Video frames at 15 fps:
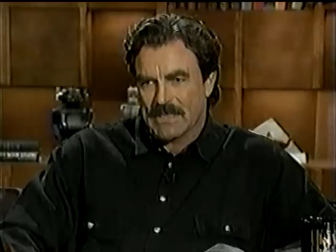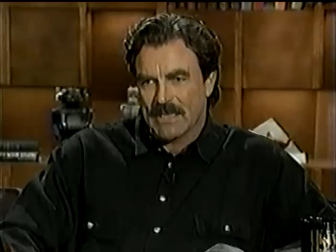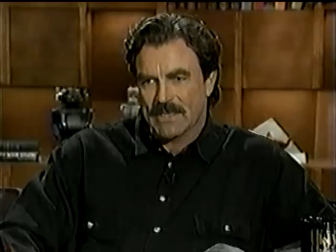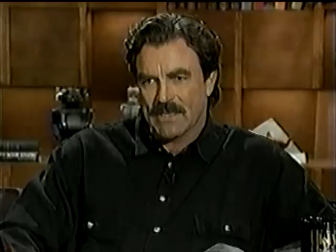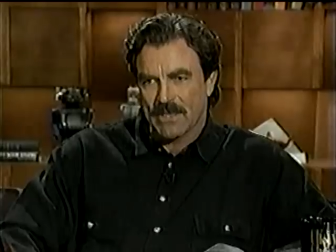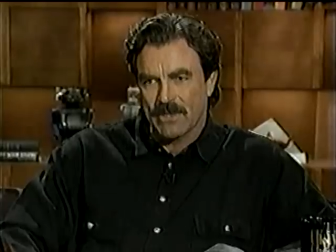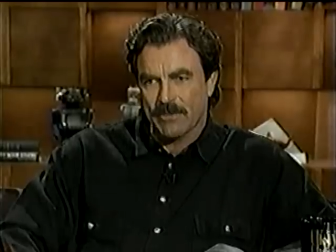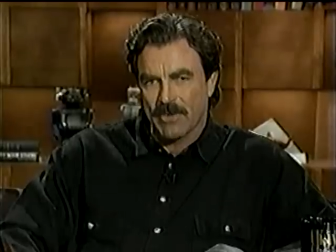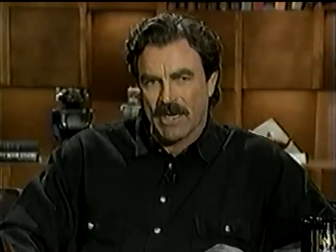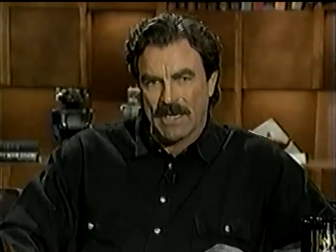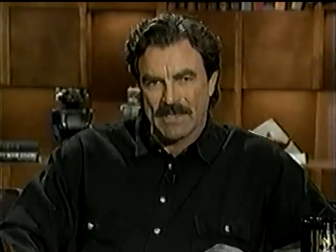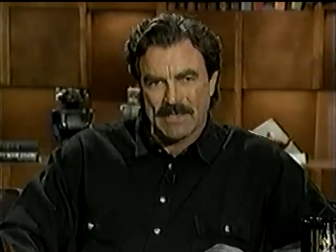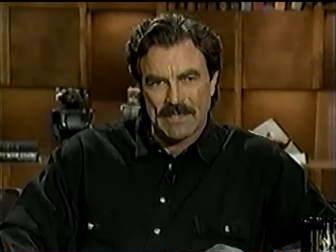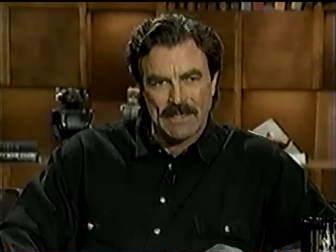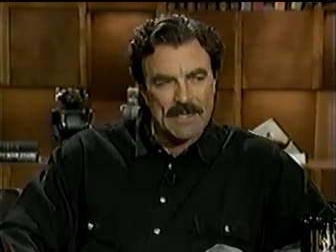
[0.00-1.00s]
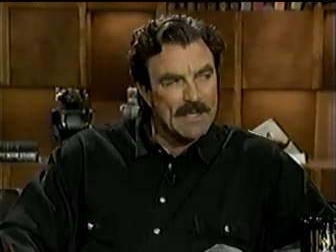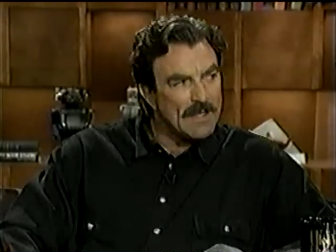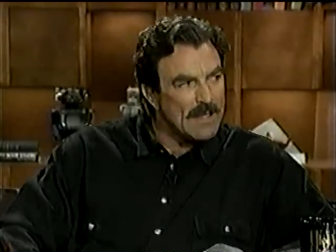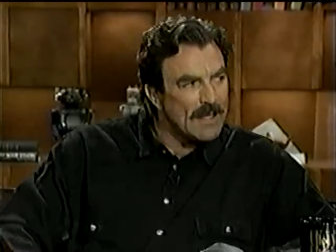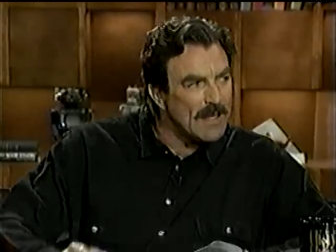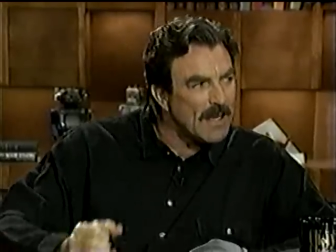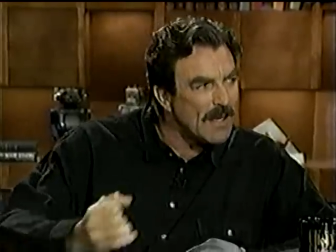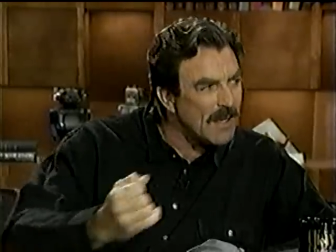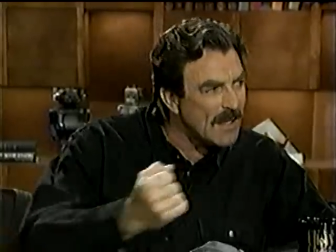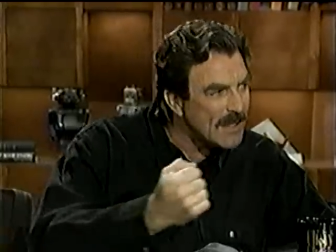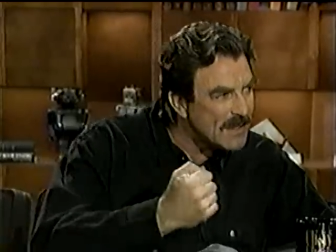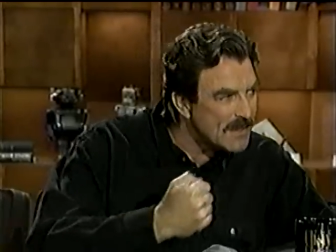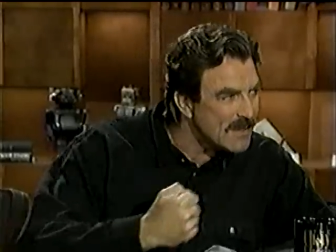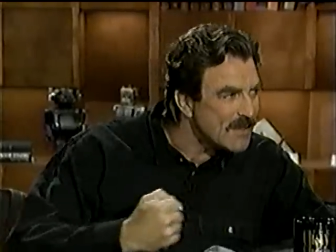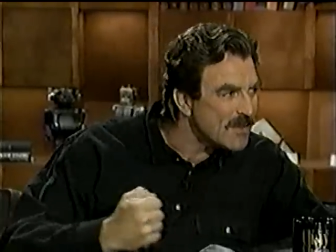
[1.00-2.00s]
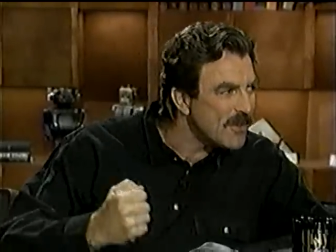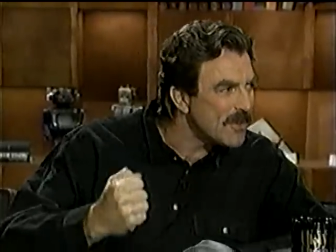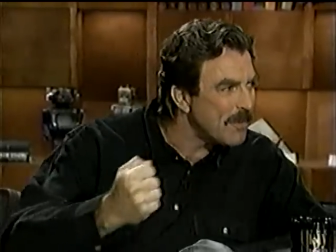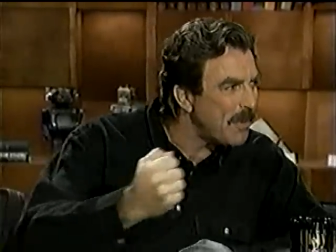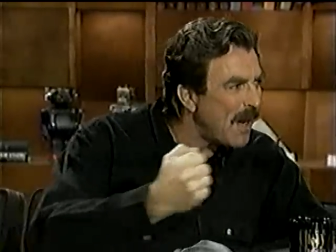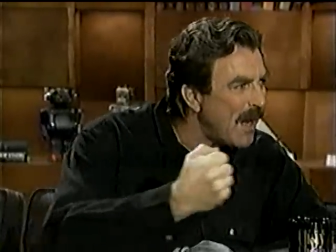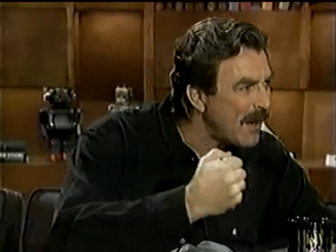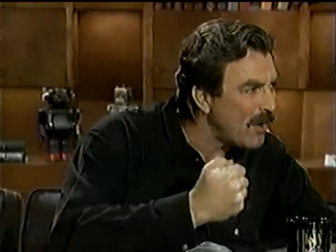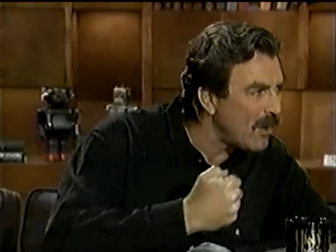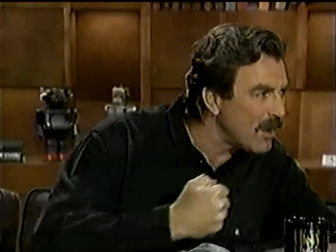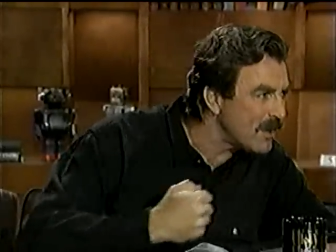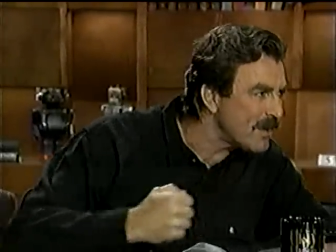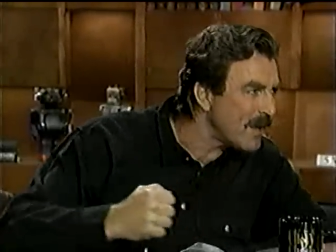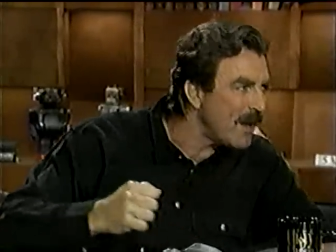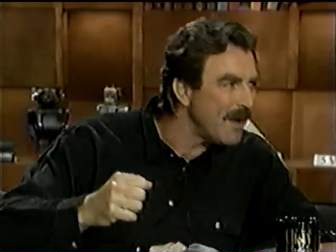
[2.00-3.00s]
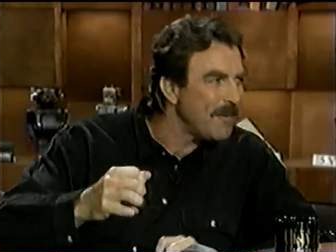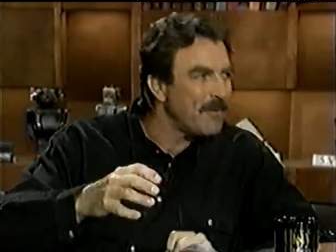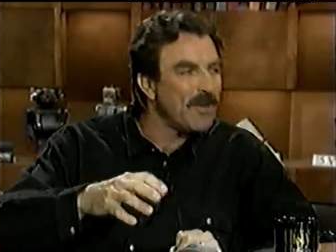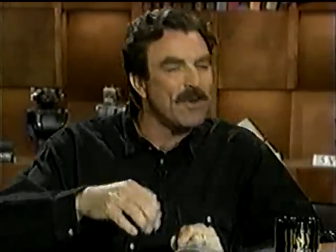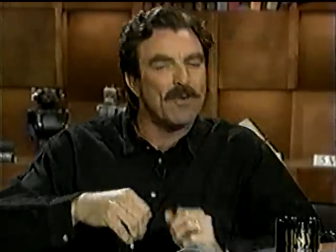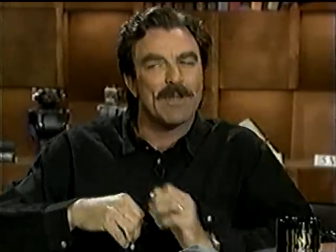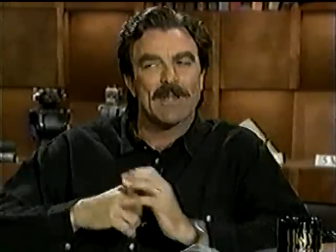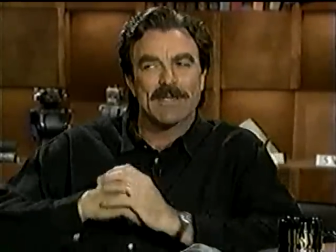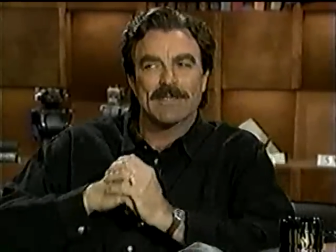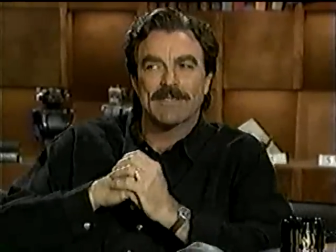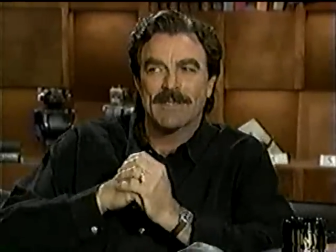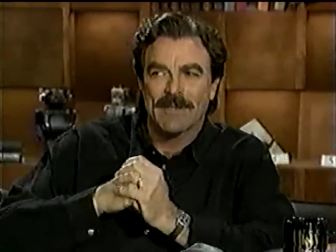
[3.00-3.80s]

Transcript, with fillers: sense of humor has, he, he, he kind of likes to stir the pot all the time. You know? What does